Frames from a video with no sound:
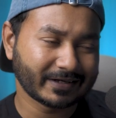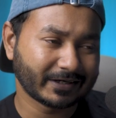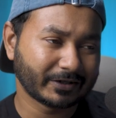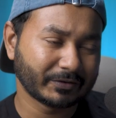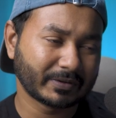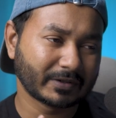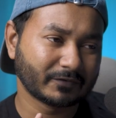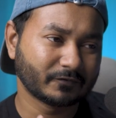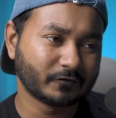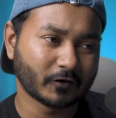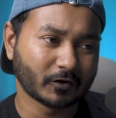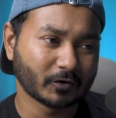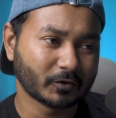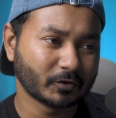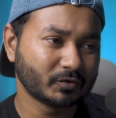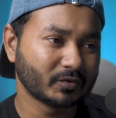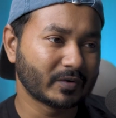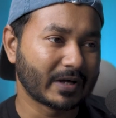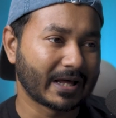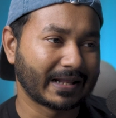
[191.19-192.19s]
that you can follow
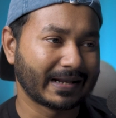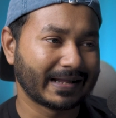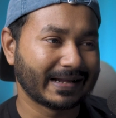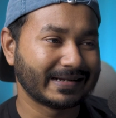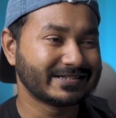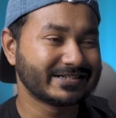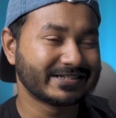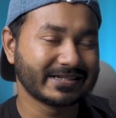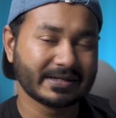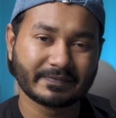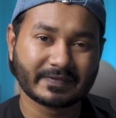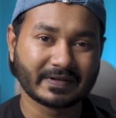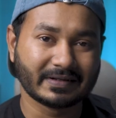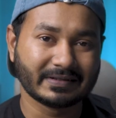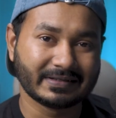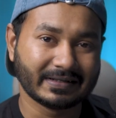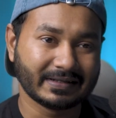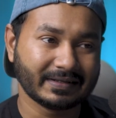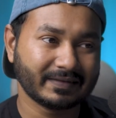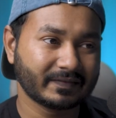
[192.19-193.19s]
to align shapes
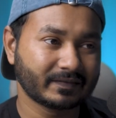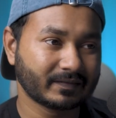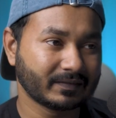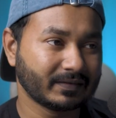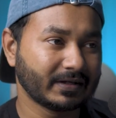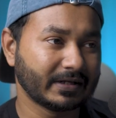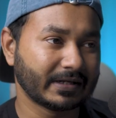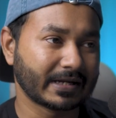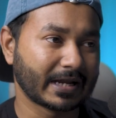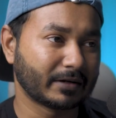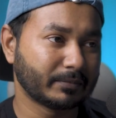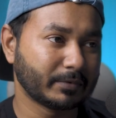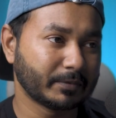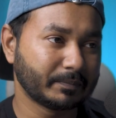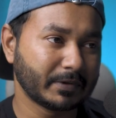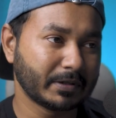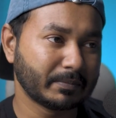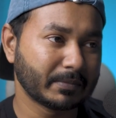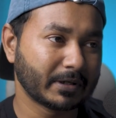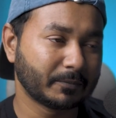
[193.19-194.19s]
and text in Adobe
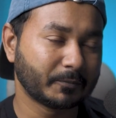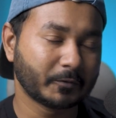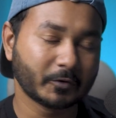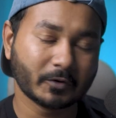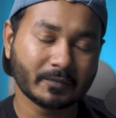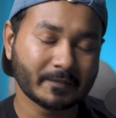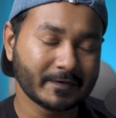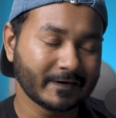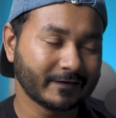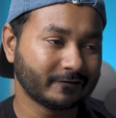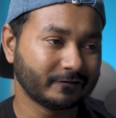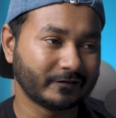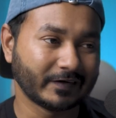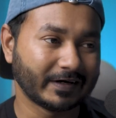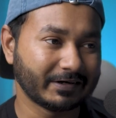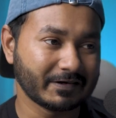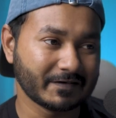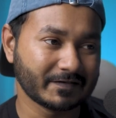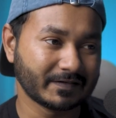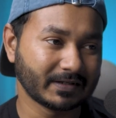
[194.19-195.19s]
Premiere Pro
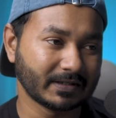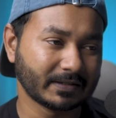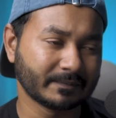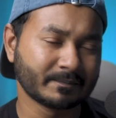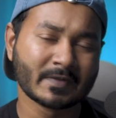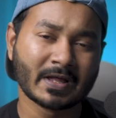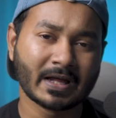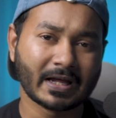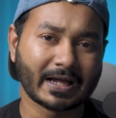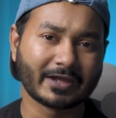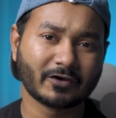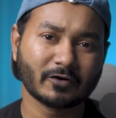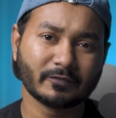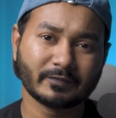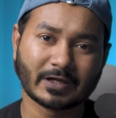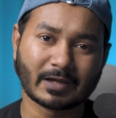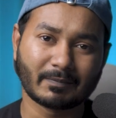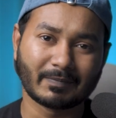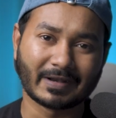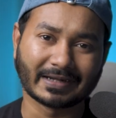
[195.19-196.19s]
very easily. I hope
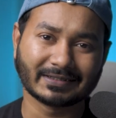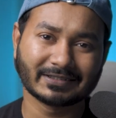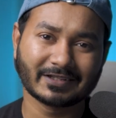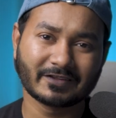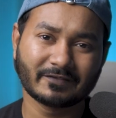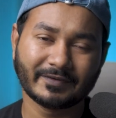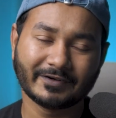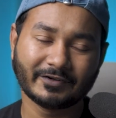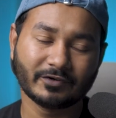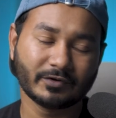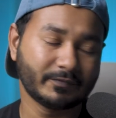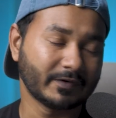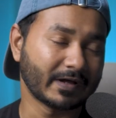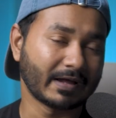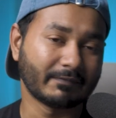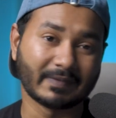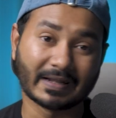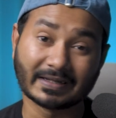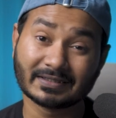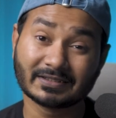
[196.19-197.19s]
you have liked this video. If you
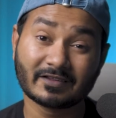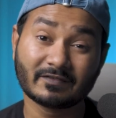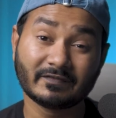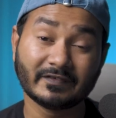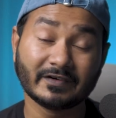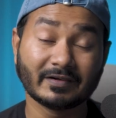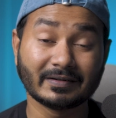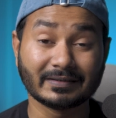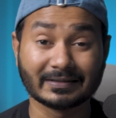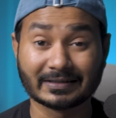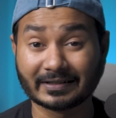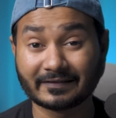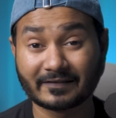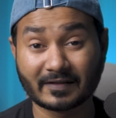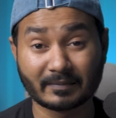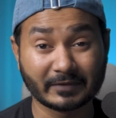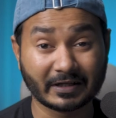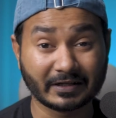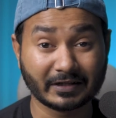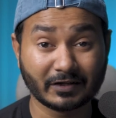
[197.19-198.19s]
have liked this video and learned
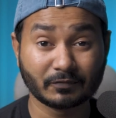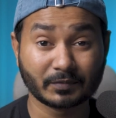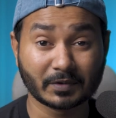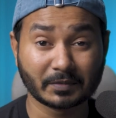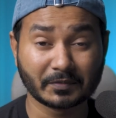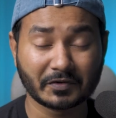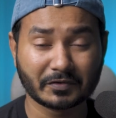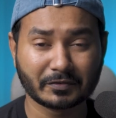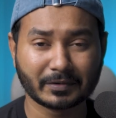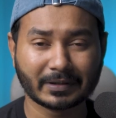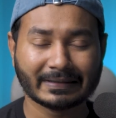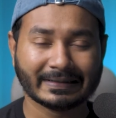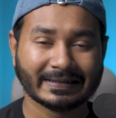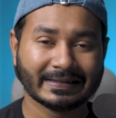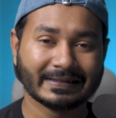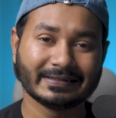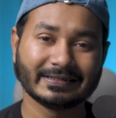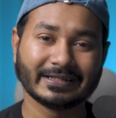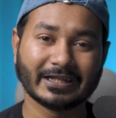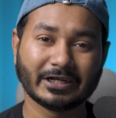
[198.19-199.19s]
something new from this one,
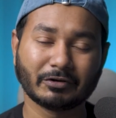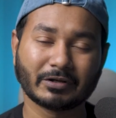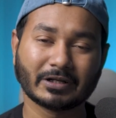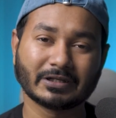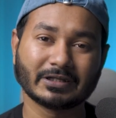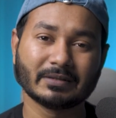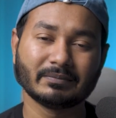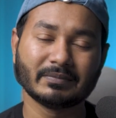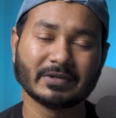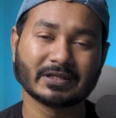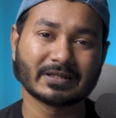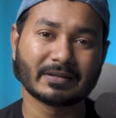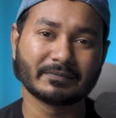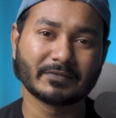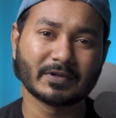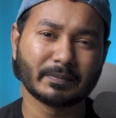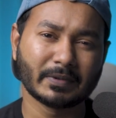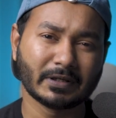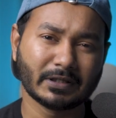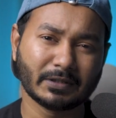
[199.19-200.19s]
then you can give me a thumbs
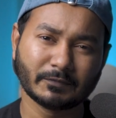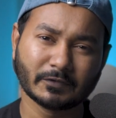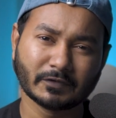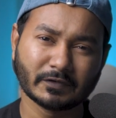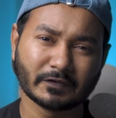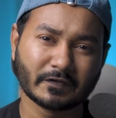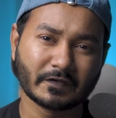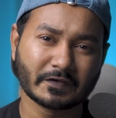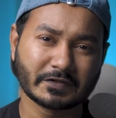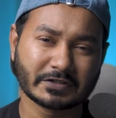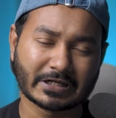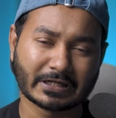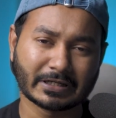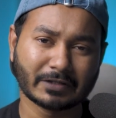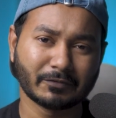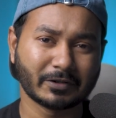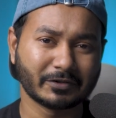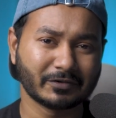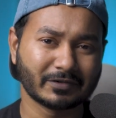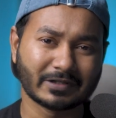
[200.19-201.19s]
up. And if you need this
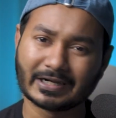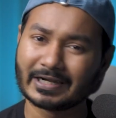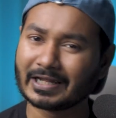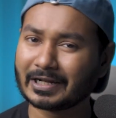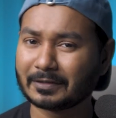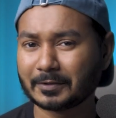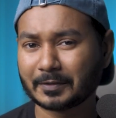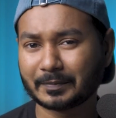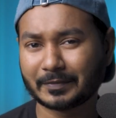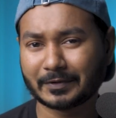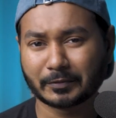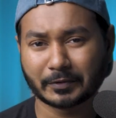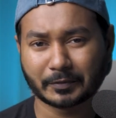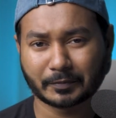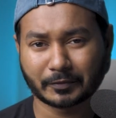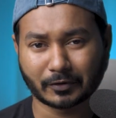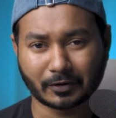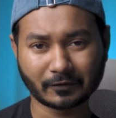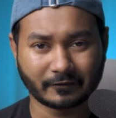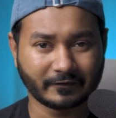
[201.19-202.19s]
channel, want to learn Adobe Premiere
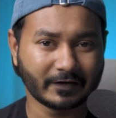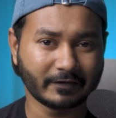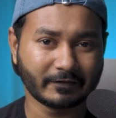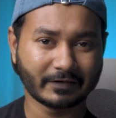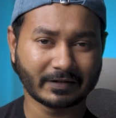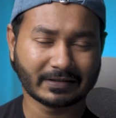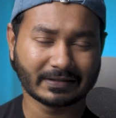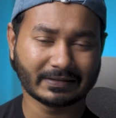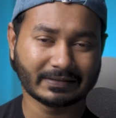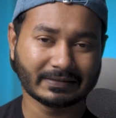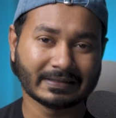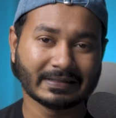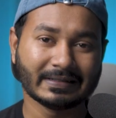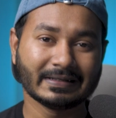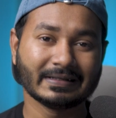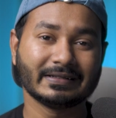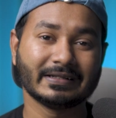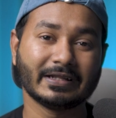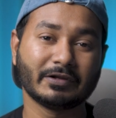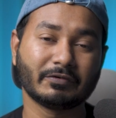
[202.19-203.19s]
Pro or video editing,
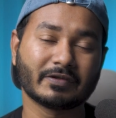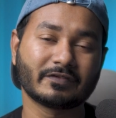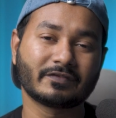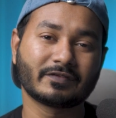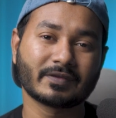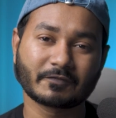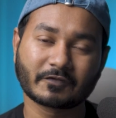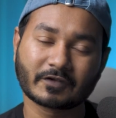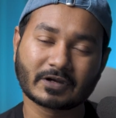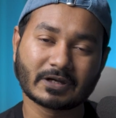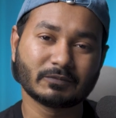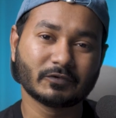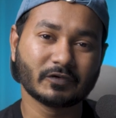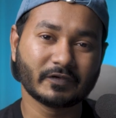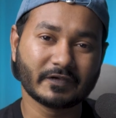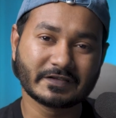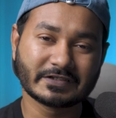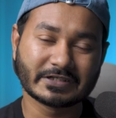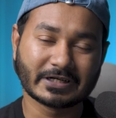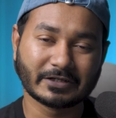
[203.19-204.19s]
then you can subscribe to
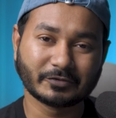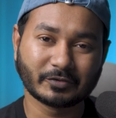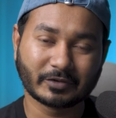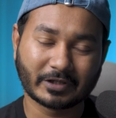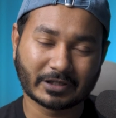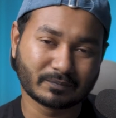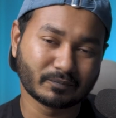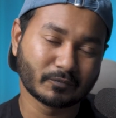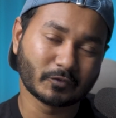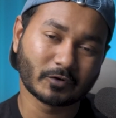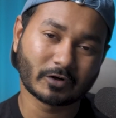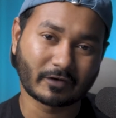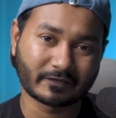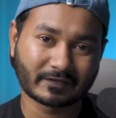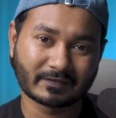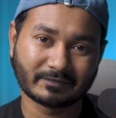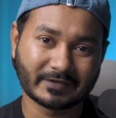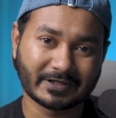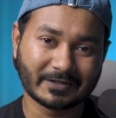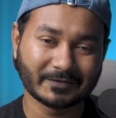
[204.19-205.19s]
this channel to get more
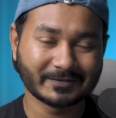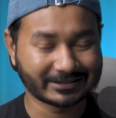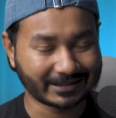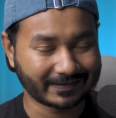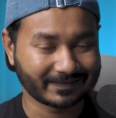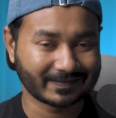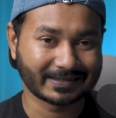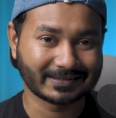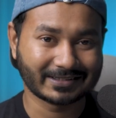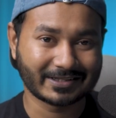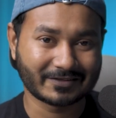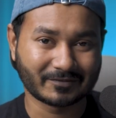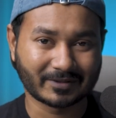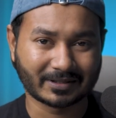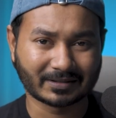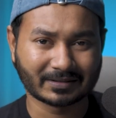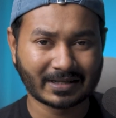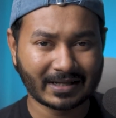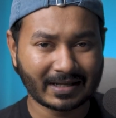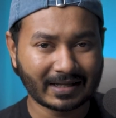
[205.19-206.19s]
awesome videos just like this one.